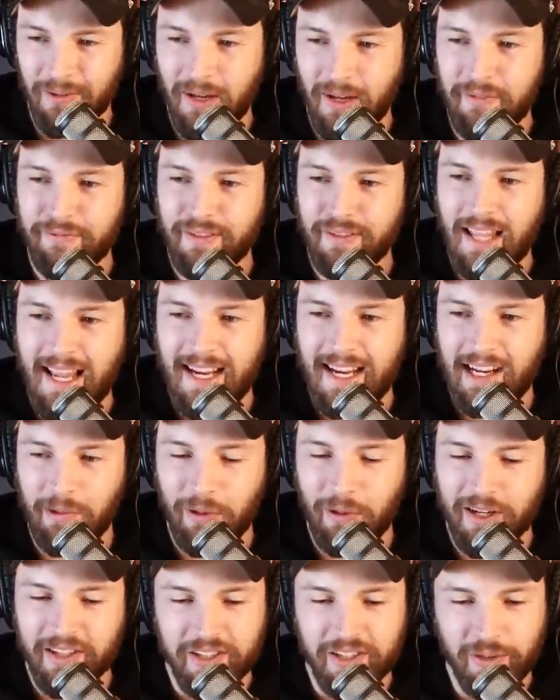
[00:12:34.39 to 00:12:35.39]
you know a
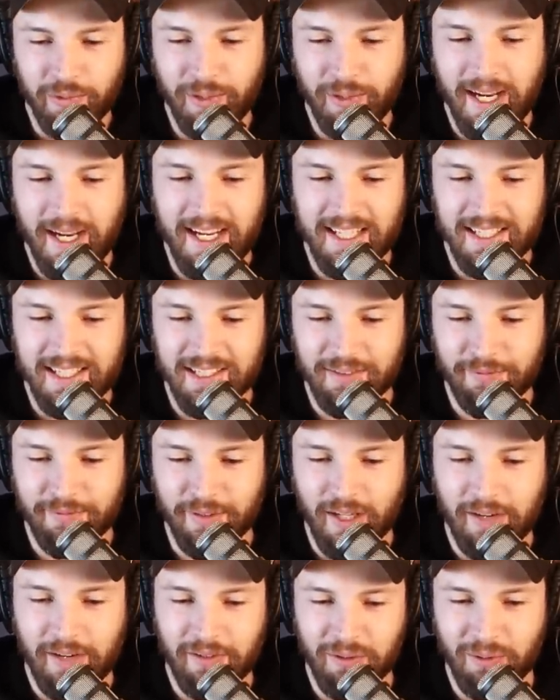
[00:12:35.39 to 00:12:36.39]
flag I wanted to
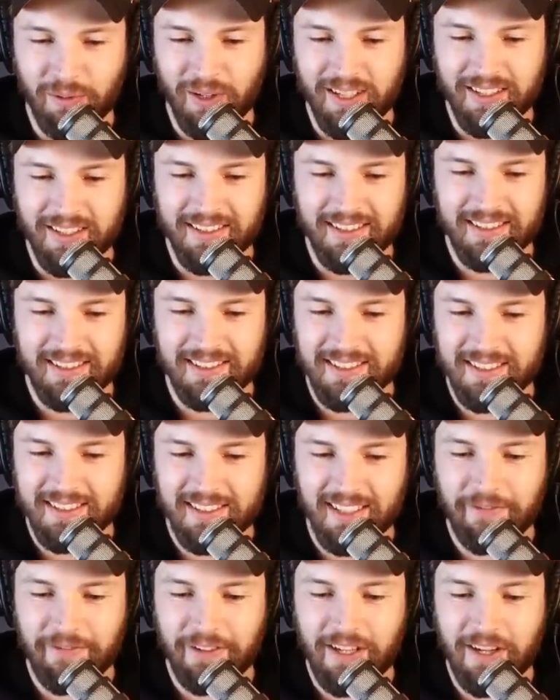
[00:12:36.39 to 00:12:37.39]
raise for everyone.
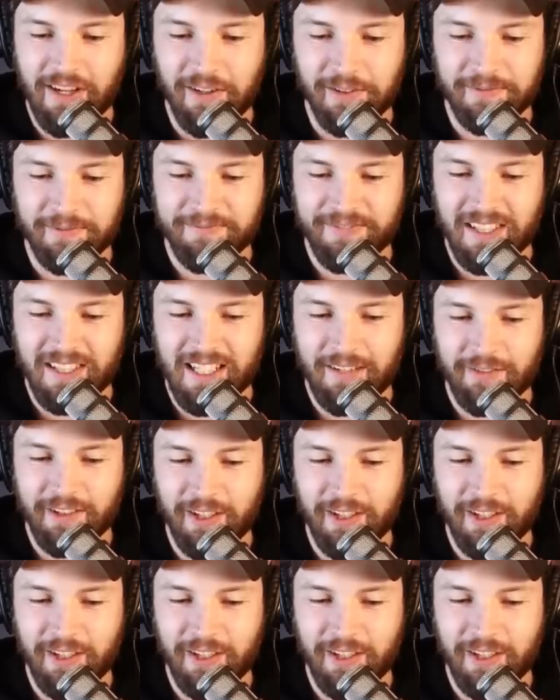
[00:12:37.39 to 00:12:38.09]
You never know.